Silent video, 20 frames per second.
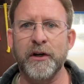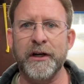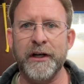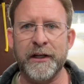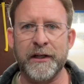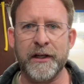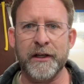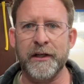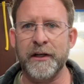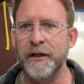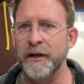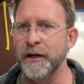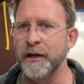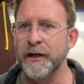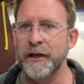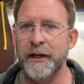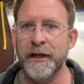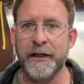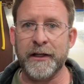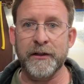and it
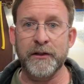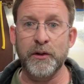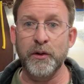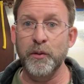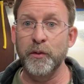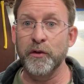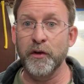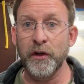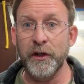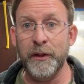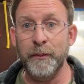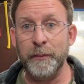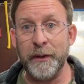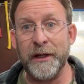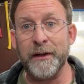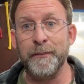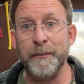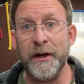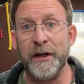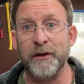can do really
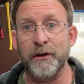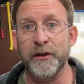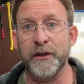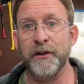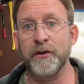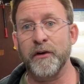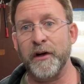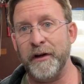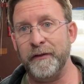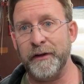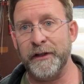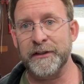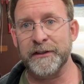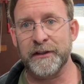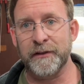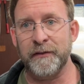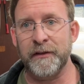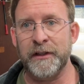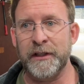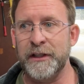big metal engravings
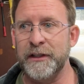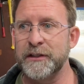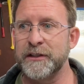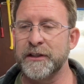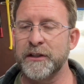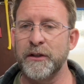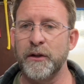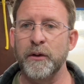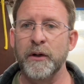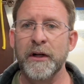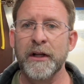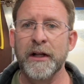if it needs to.